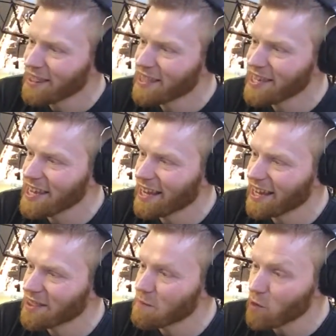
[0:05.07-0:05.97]

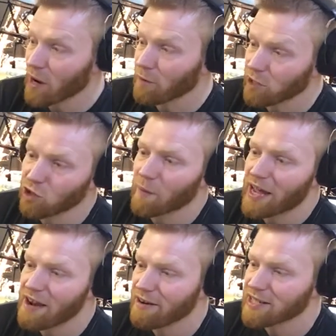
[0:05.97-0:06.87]
The book I'm going to talk
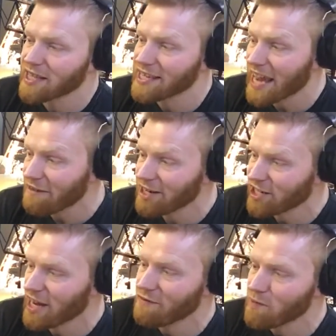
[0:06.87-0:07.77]
about here is the Gary
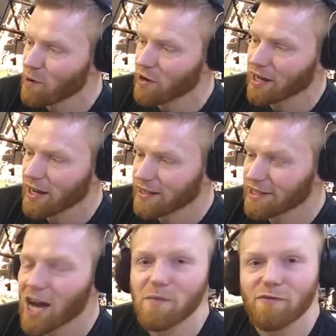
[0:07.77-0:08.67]
Chaffee book,
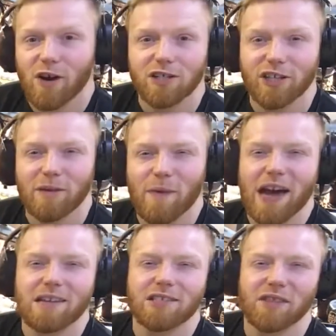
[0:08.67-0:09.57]
Time Functioning Patterns.